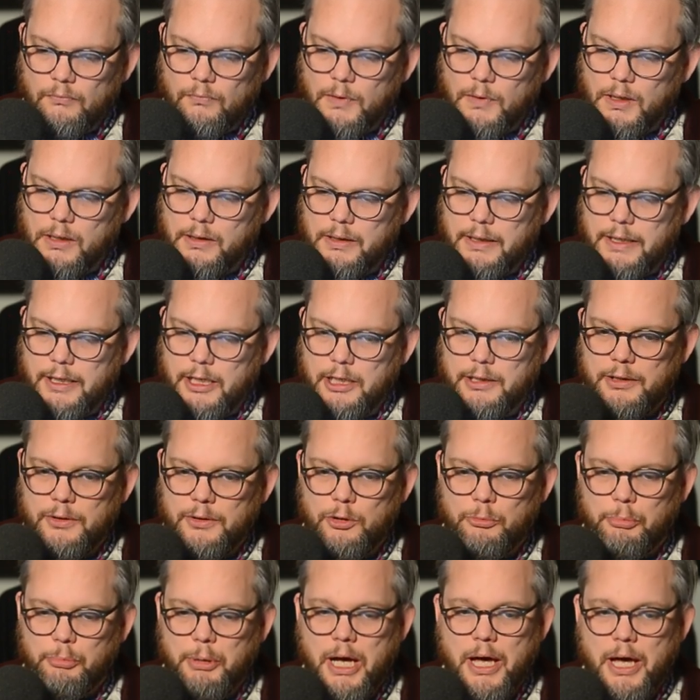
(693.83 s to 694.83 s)
get a
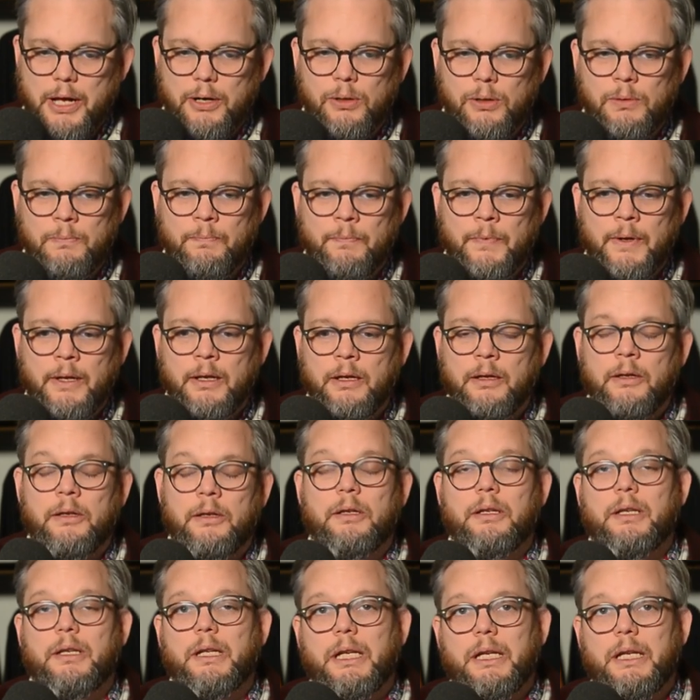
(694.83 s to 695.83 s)
new bottle,
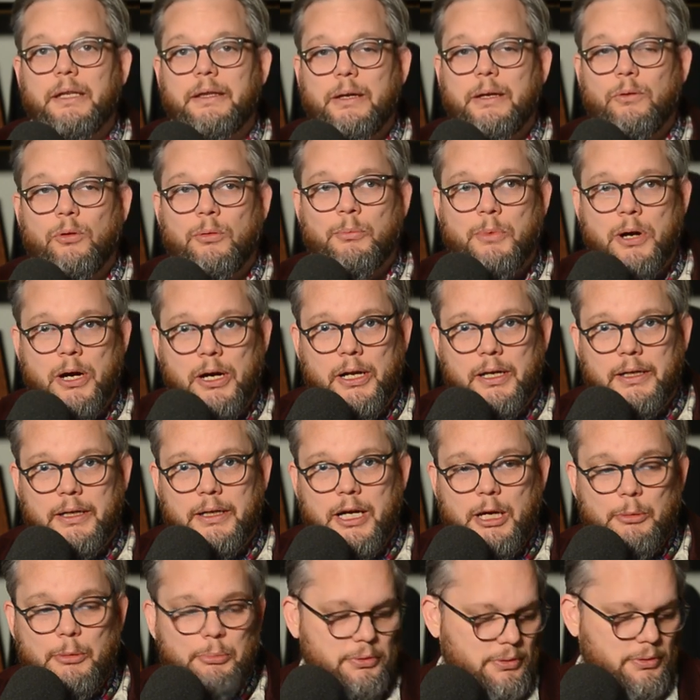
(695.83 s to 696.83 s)
and they will mark it
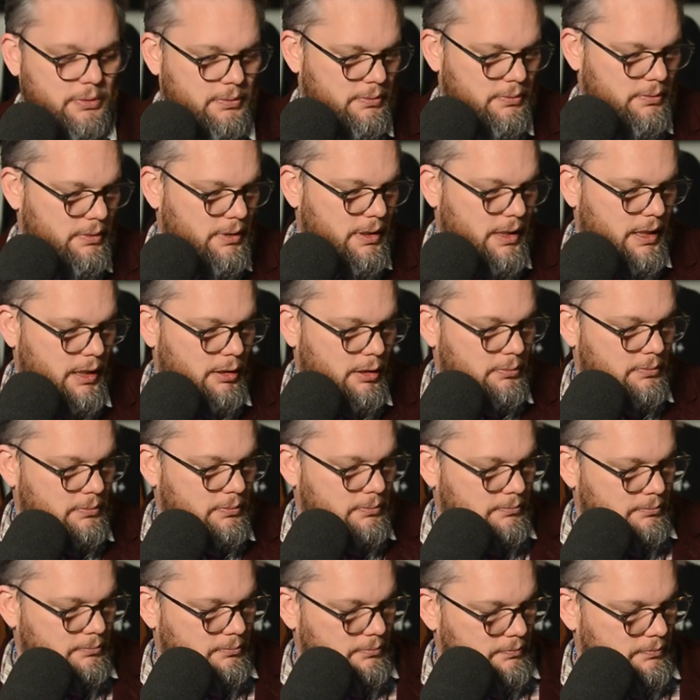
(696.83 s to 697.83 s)
up and
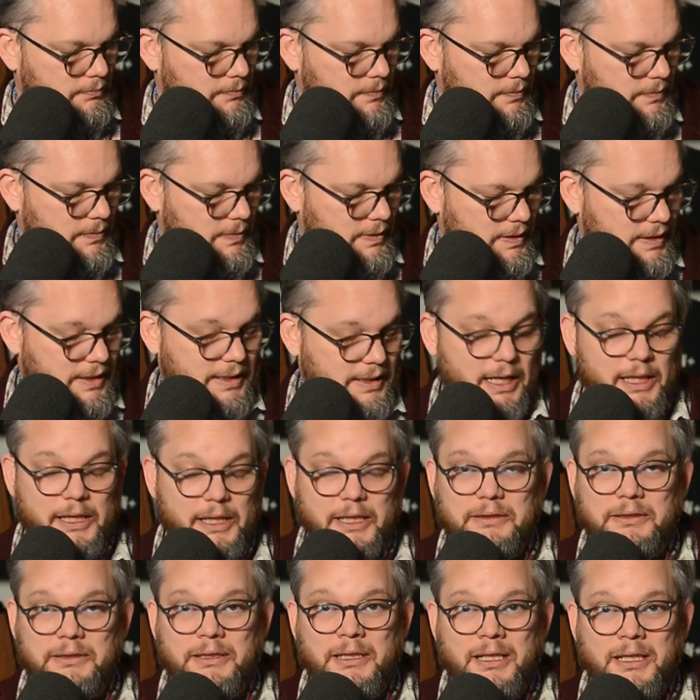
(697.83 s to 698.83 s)
sell it.